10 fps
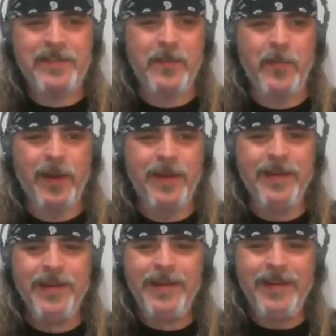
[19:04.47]
someone,
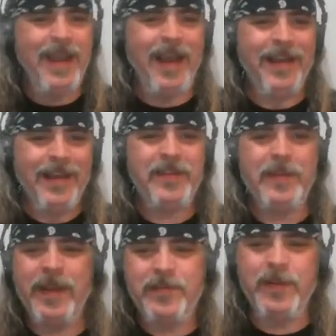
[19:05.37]
every
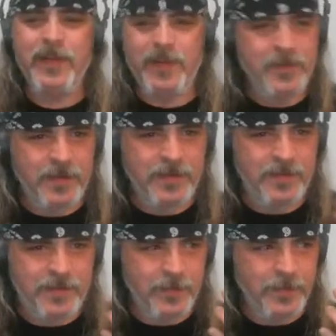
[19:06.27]
time I ask someone
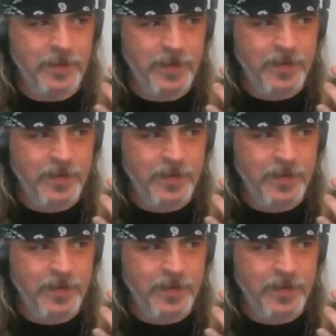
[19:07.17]
to